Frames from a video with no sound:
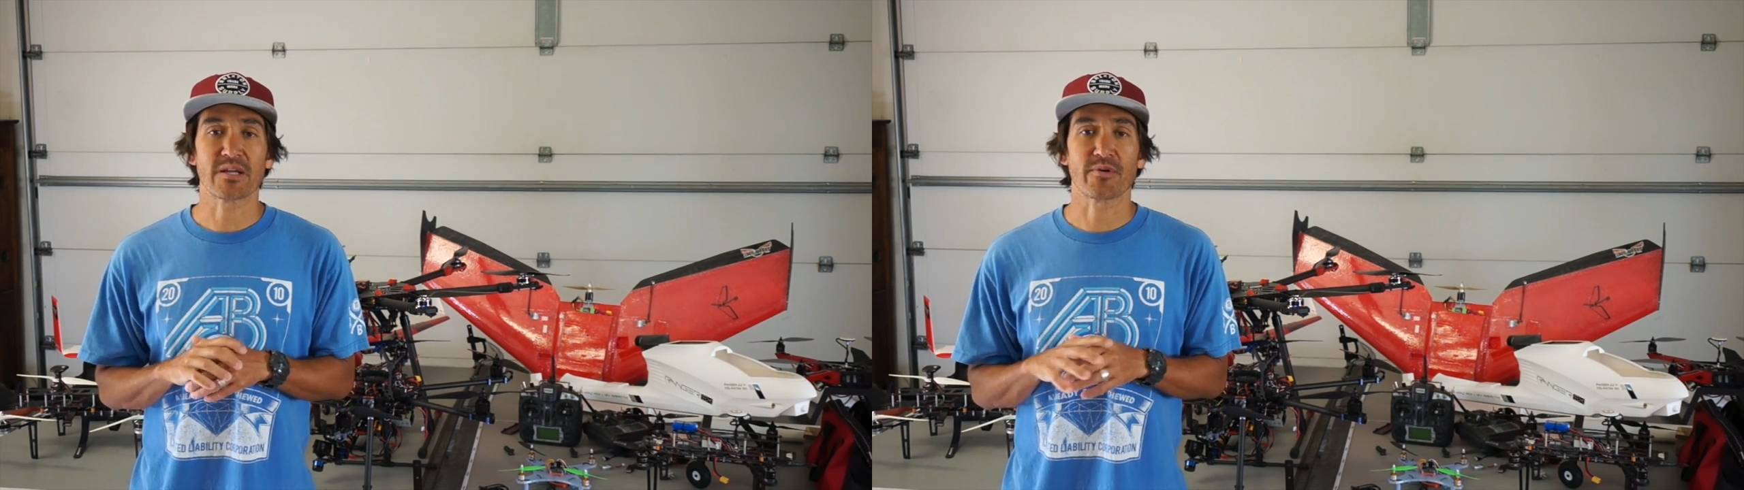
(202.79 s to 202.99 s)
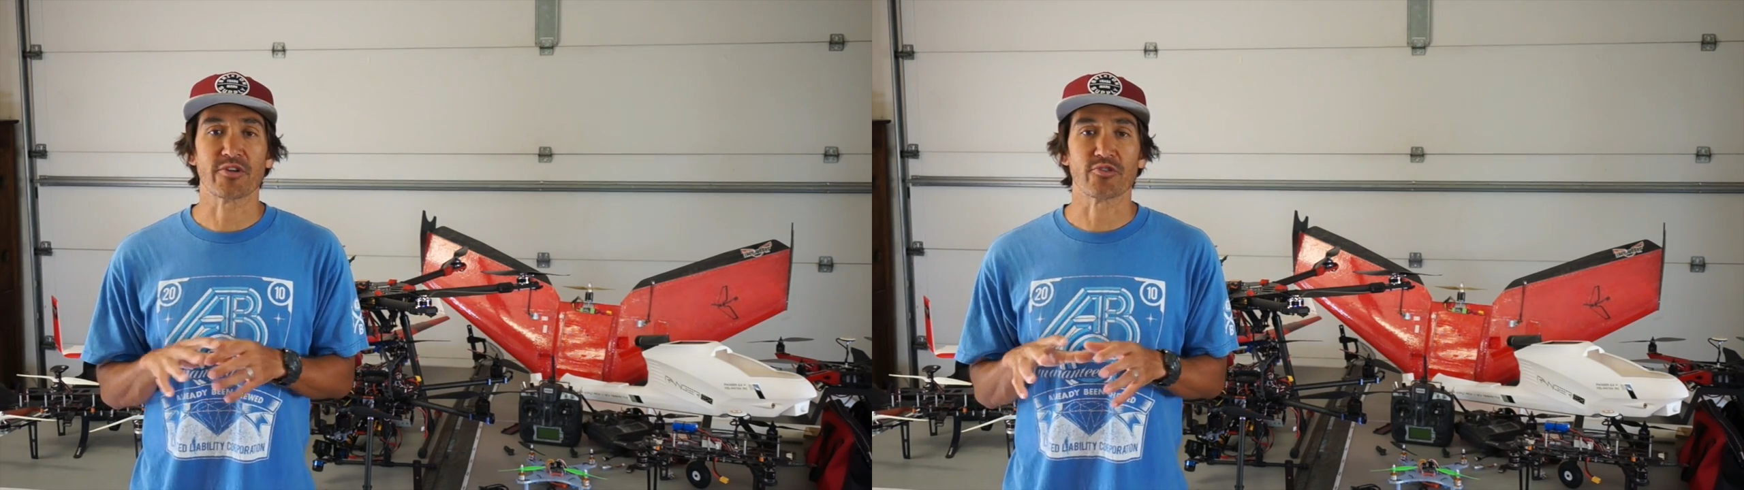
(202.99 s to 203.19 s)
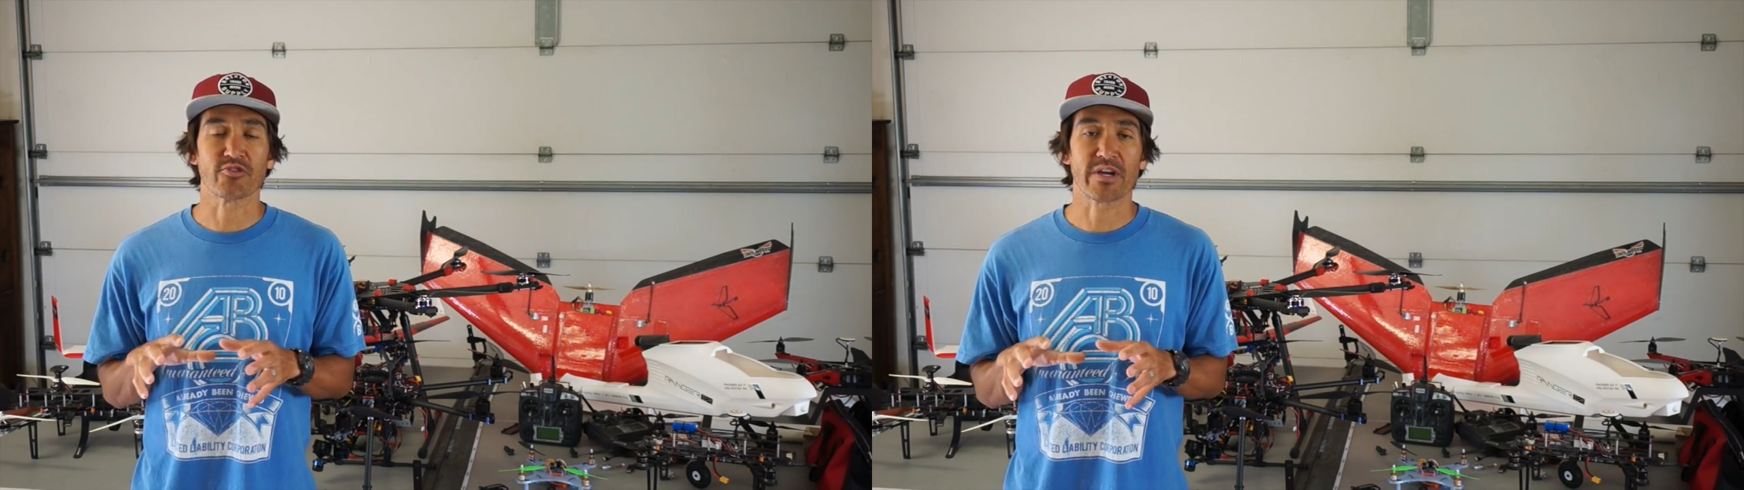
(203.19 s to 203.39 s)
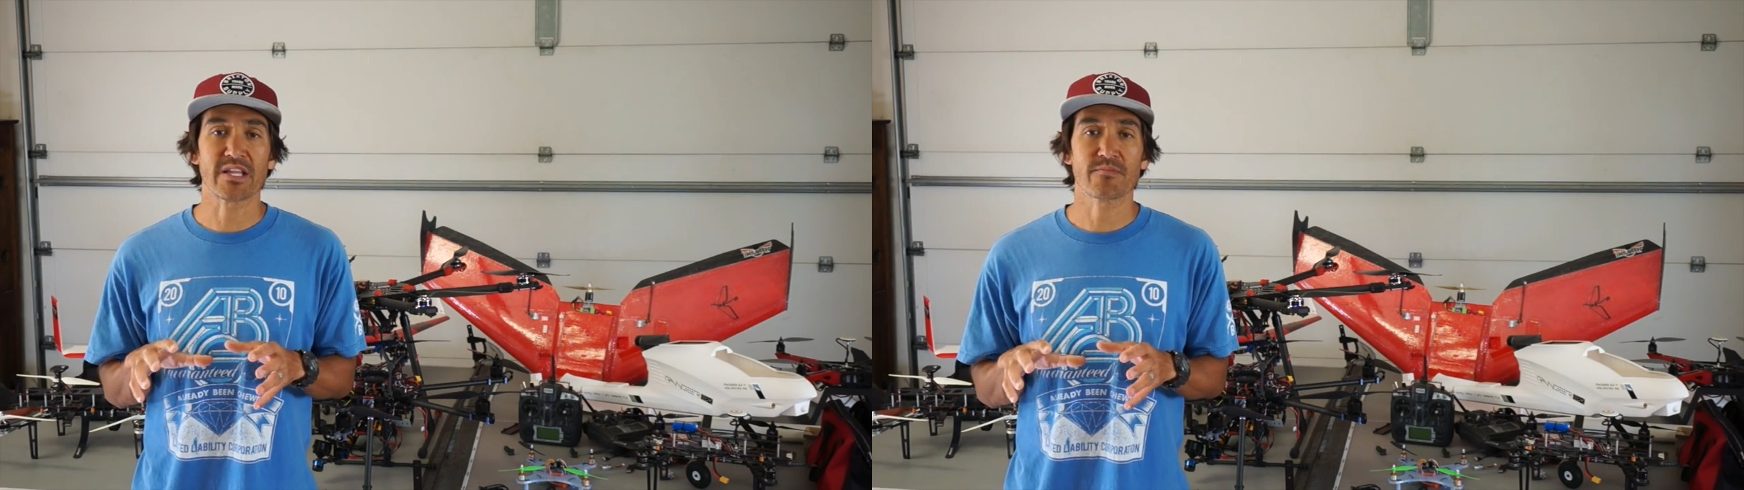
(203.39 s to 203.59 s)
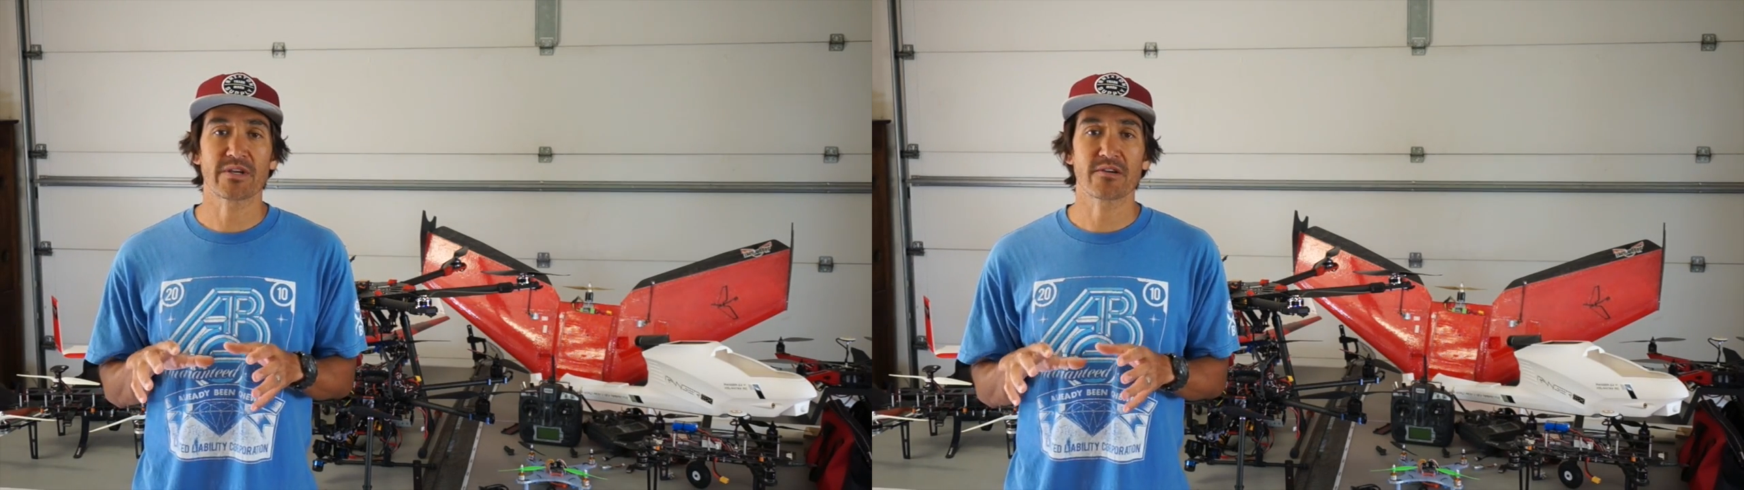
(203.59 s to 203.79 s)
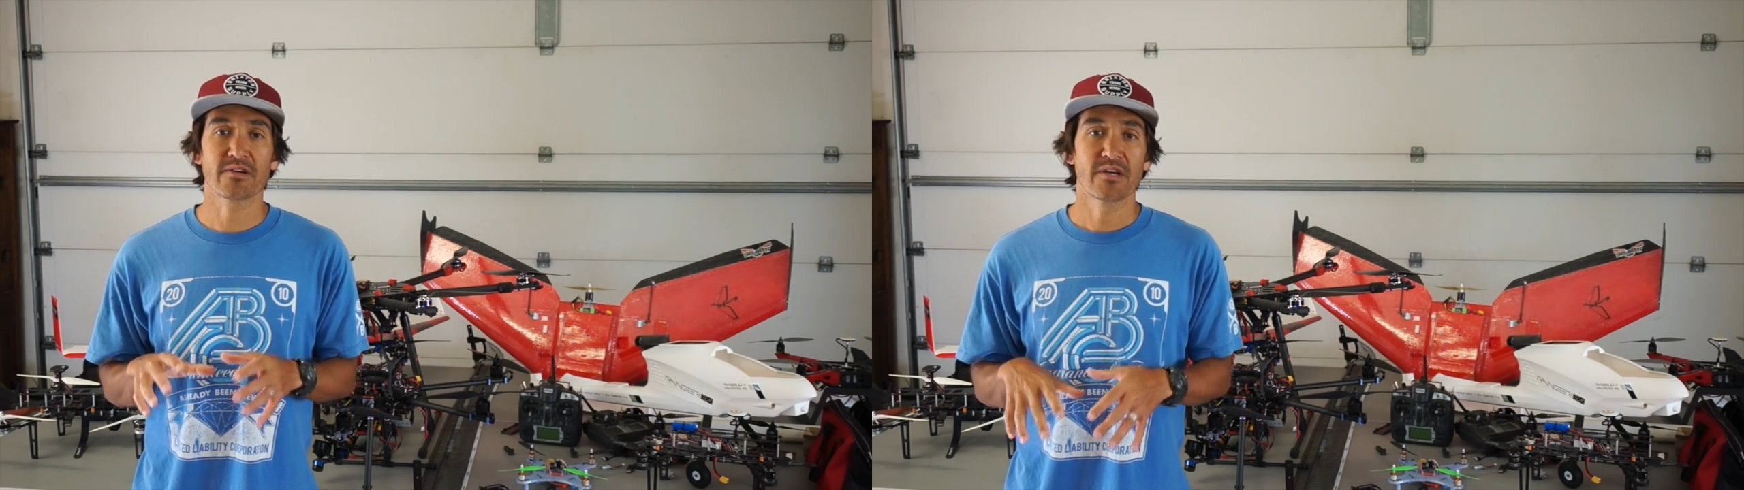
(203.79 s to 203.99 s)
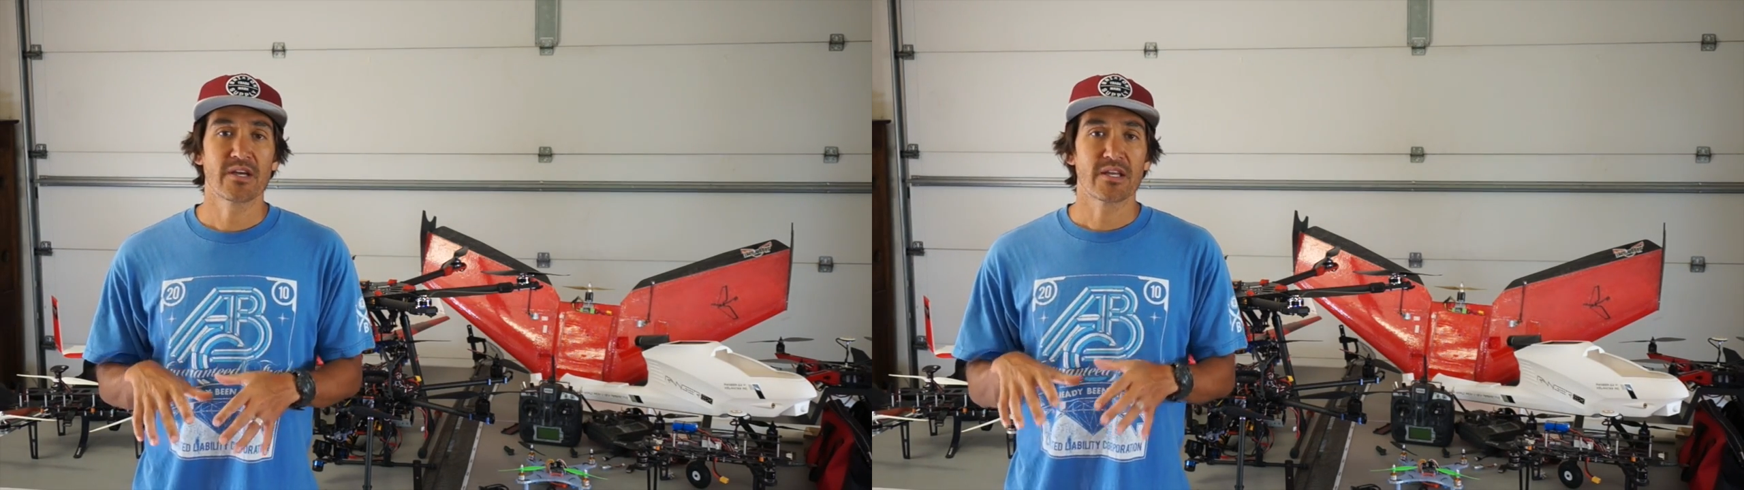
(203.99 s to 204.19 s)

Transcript: up on your transmitter,